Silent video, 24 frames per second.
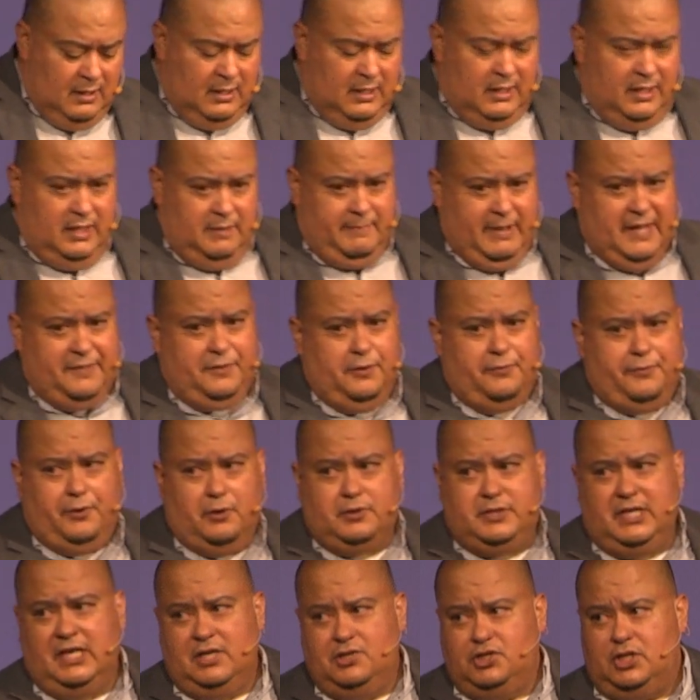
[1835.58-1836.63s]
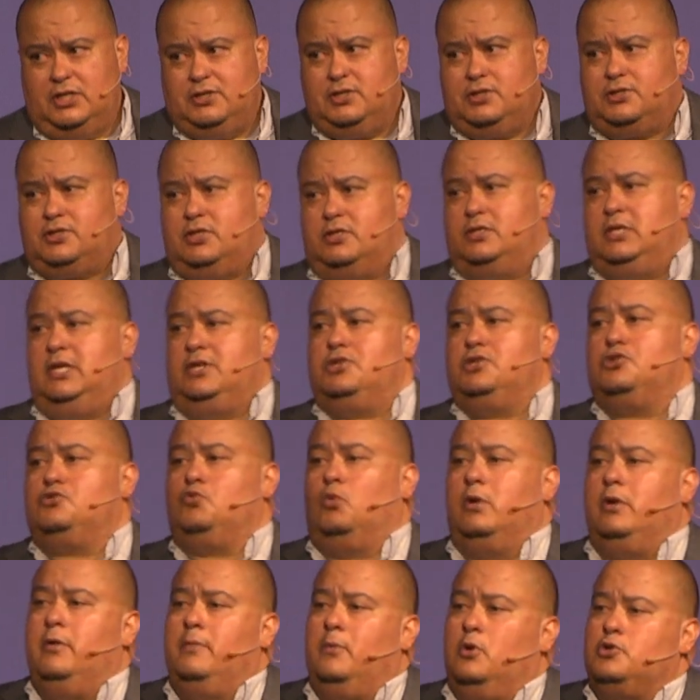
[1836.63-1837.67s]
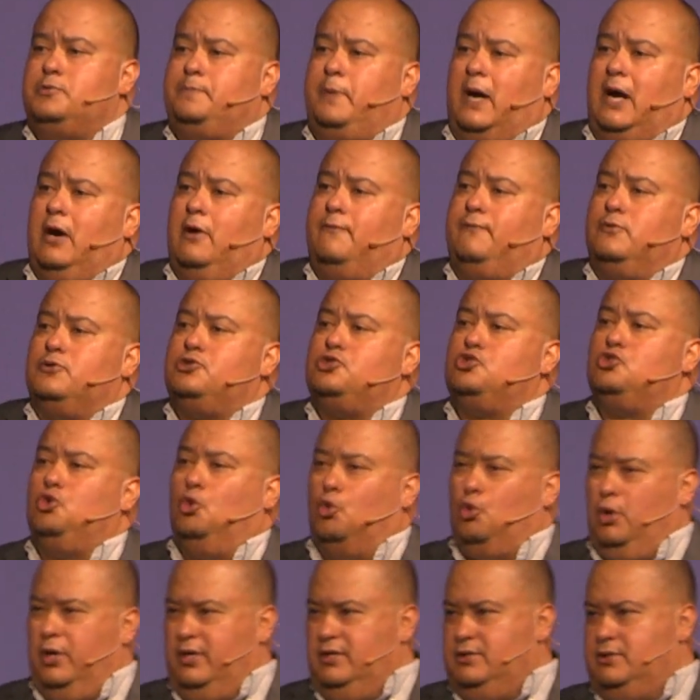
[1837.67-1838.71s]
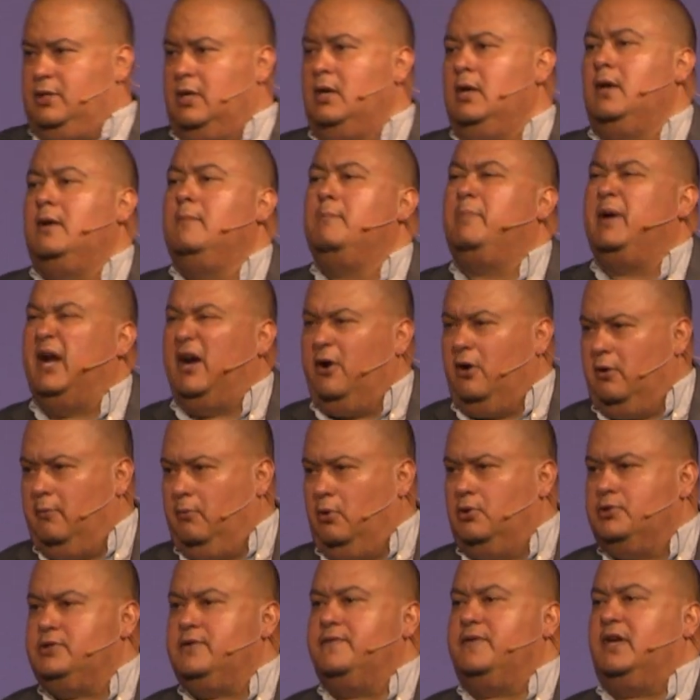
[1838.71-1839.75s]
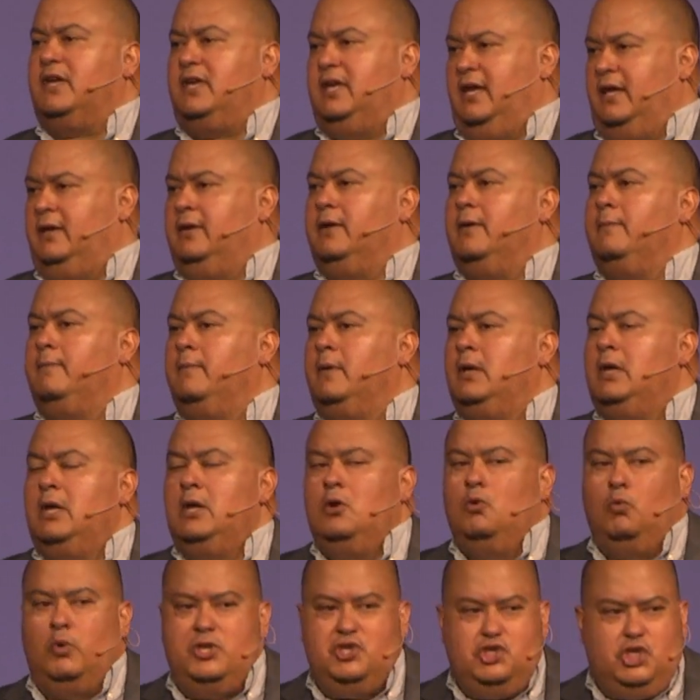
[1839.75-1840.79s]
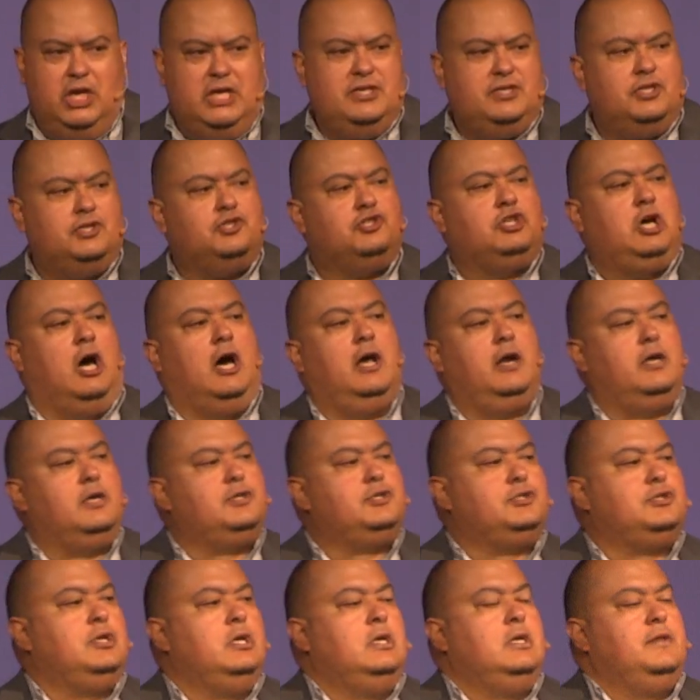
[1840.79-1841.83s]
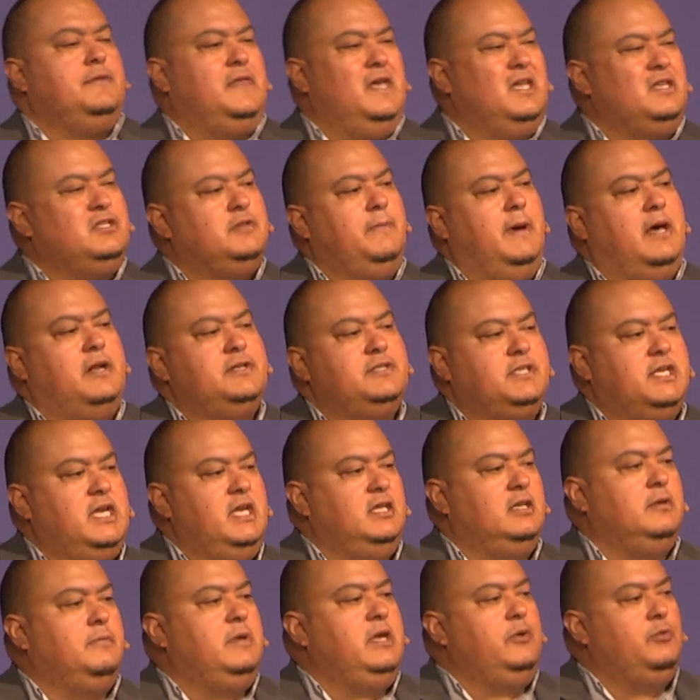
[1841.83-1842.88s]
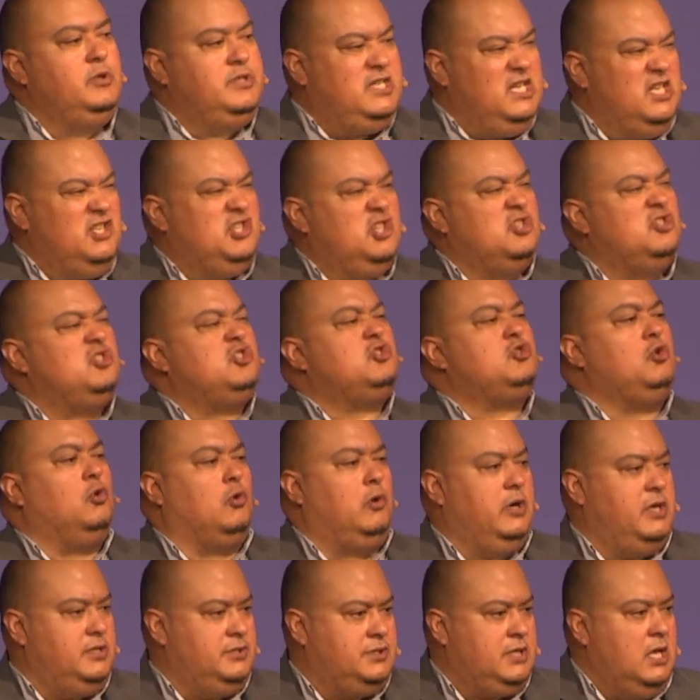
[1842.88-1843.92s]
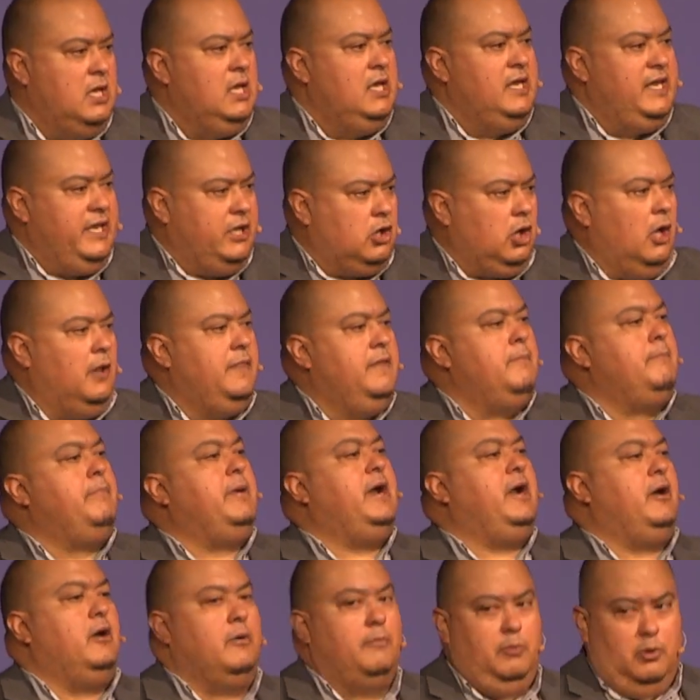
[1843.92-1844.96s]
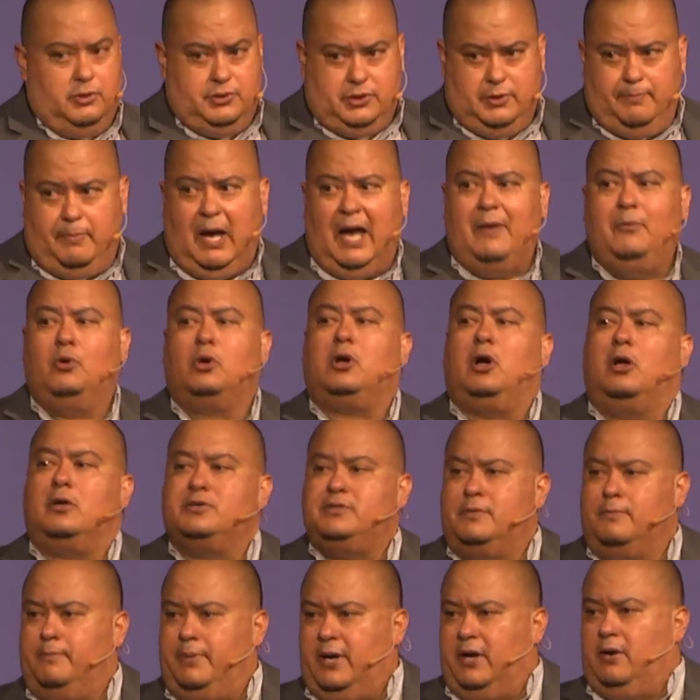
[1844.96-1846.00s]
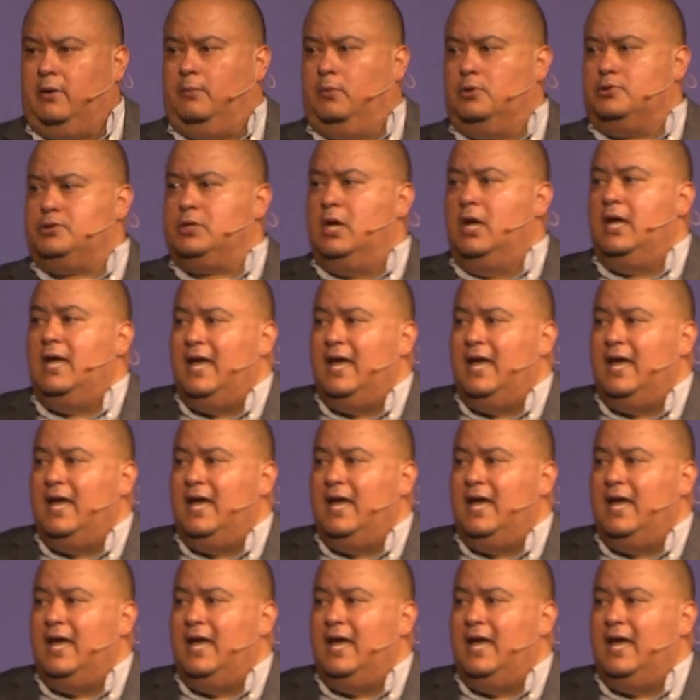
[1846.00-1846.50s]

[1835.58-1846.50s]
In Matthew 13, Jesus teaches one of the most powerful stories parables of the kingdom. When Jesus taught us things about his kingdom, he would teach in stories. He called them parables. The Bible calls them parables.